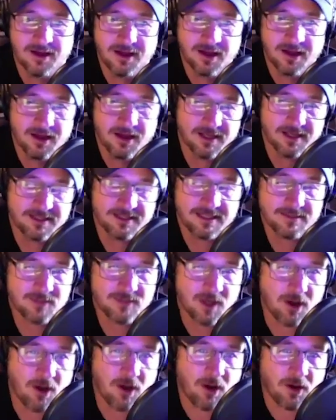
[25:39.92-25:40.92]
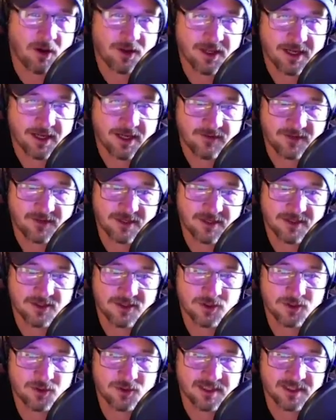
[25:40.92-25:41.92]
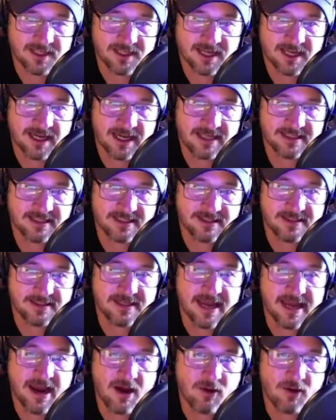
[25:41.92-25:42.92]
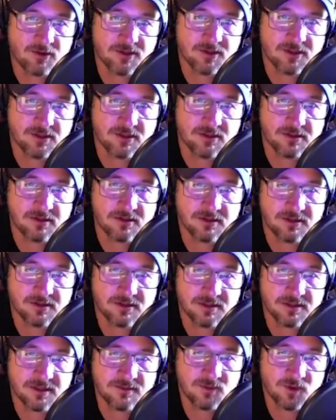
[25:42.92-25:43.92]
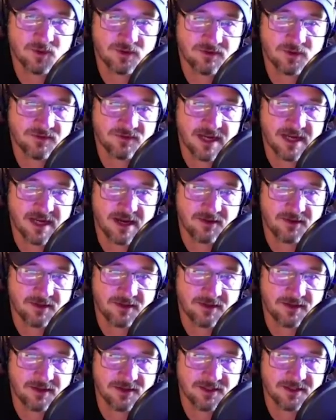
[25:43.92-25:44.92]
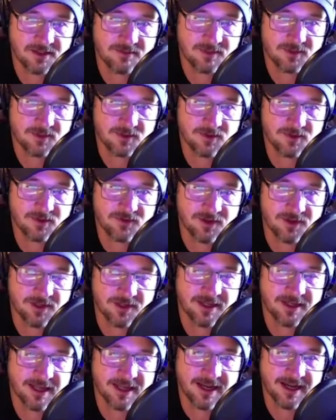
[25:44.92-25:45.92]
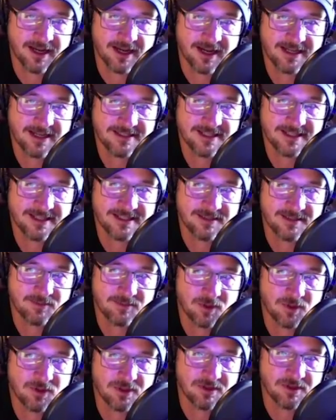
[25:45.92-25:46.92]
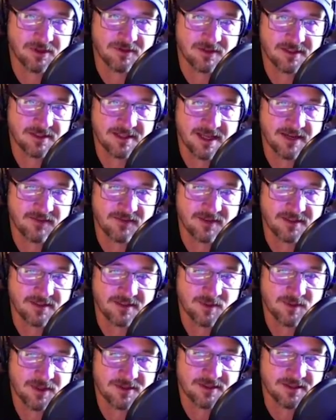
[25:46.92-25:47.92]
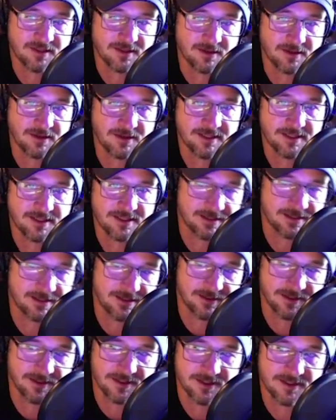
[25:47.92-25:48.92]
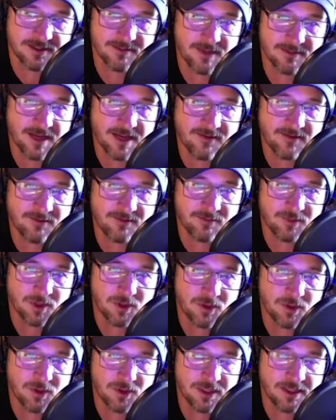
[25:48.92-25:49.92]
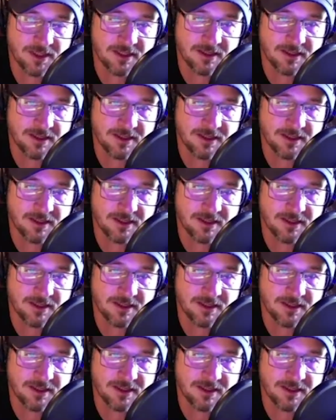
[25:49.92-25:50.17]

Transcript: it seems all they have to do is cast doubt, some sort of doubt that there's some sort of, and, and I guess that's the beauty of these kind of conspiracy theories, is there's just some kind of a beauty